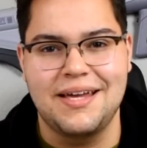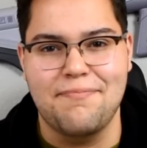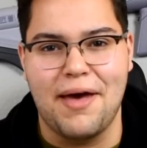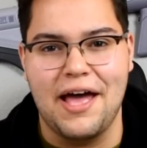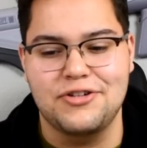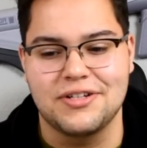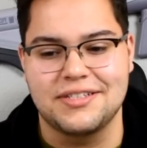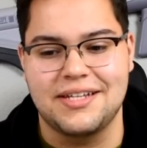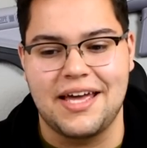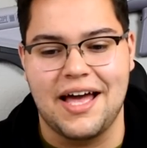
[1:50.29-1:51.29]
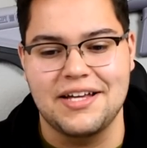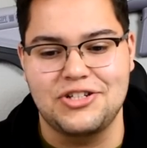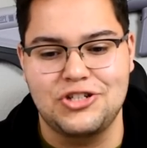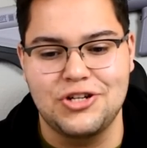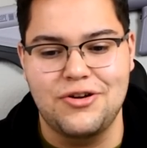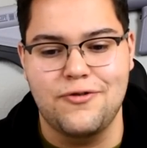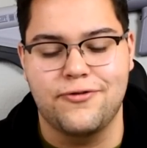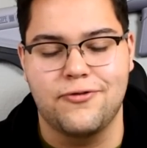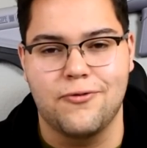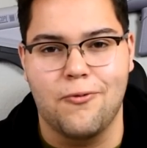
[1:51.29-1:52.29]
St. Patrick's Day. I should
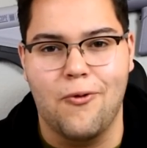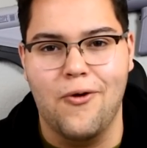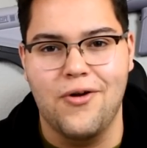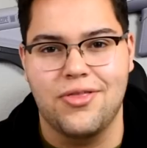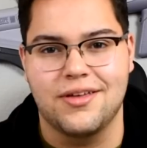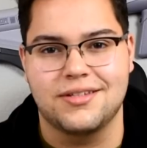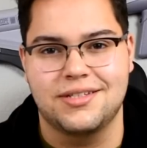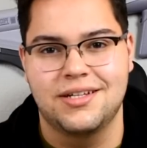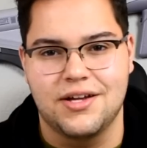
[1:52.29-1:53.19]
have wore this.